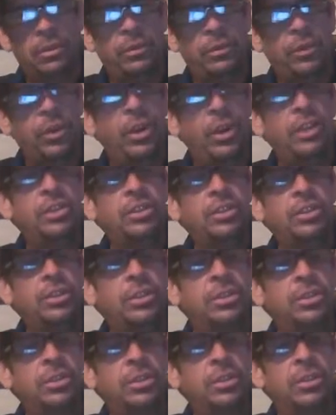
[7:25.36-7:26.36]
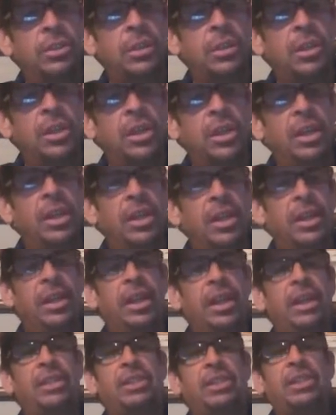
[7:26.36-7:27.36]
First,
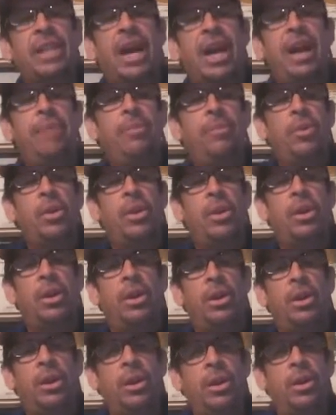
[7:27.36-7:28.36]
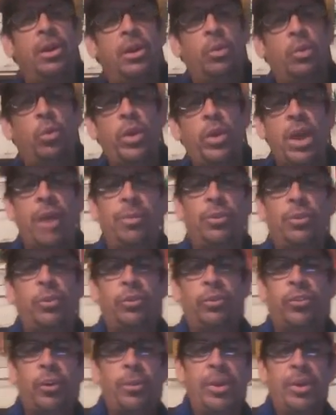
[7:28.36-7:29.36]
each time we want
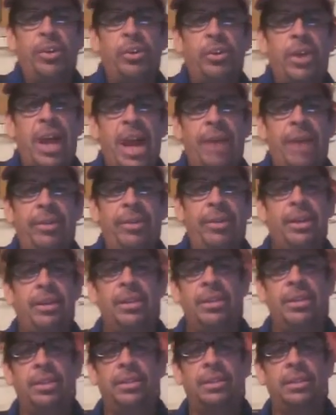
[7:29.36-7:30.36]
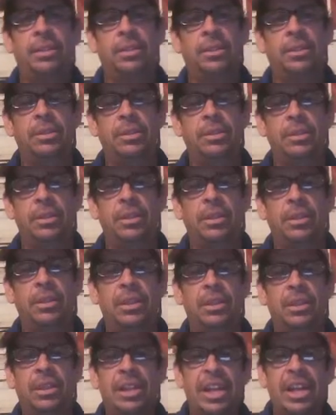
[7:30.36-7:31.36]
to form a new habit,
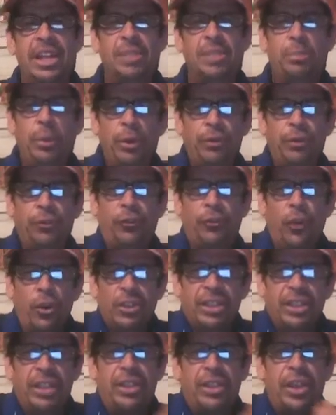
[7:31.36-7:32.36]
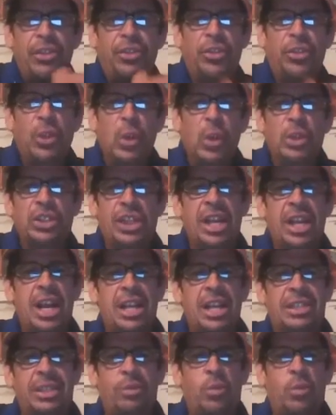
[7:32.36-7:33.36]
let us put force and
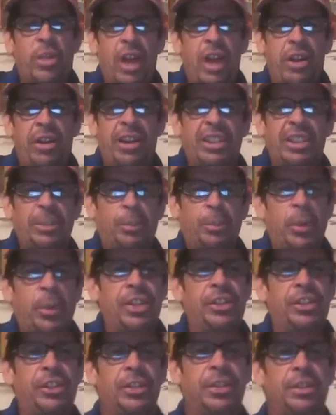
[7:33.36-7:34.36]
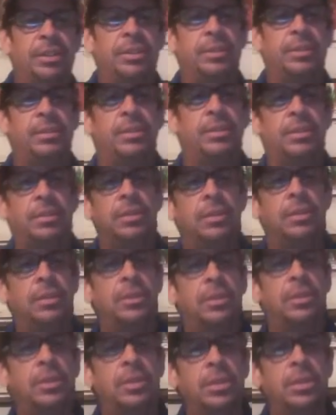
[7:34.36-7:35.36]
enthusiasm with our expression.
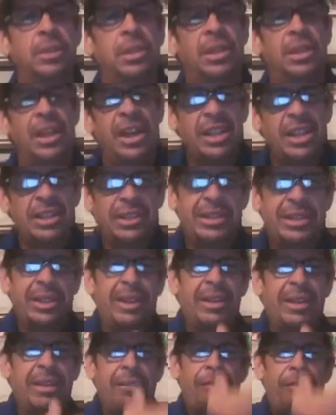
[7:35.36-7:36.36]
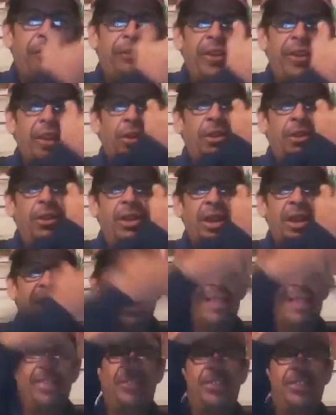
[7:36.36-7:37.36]
Let us feel
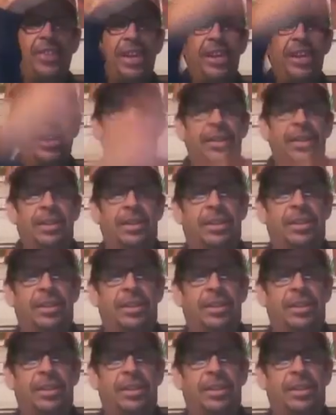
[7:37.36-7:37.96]
and think.